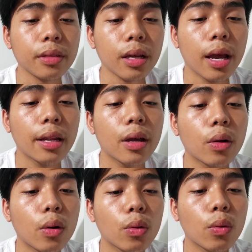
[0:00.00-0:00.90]
and the
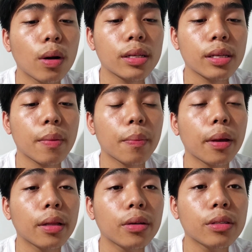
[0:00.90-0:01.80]
coal was in
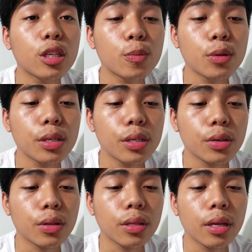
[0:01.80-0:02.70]
prettier
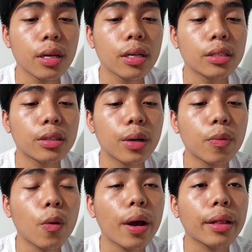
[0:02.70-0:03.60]
disposition, tripped
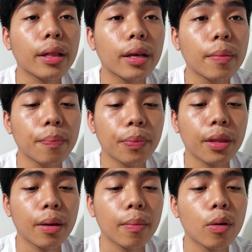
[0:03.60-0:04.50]
quietly,
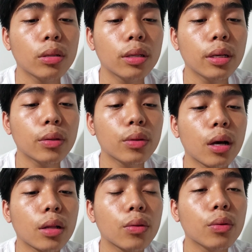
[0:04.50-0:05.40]
boldly to the
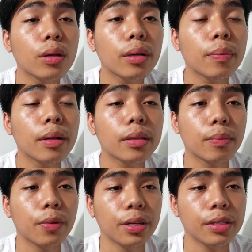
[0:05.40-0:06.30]
newly built
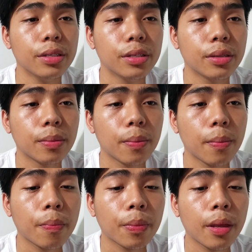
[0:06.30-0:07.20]
bridge.
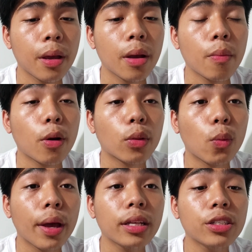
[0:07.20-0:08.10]
But
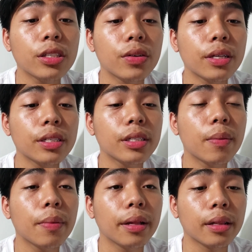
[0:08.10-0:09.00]
when she reached the
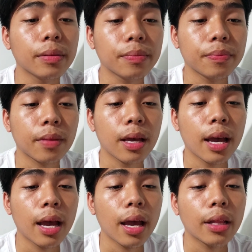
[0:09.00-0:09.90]
middle,
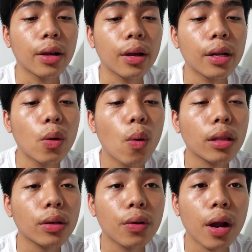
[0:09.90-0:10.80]
and heard the
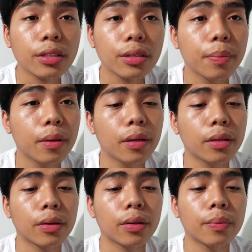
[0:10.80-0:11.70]
water rushing beneath her,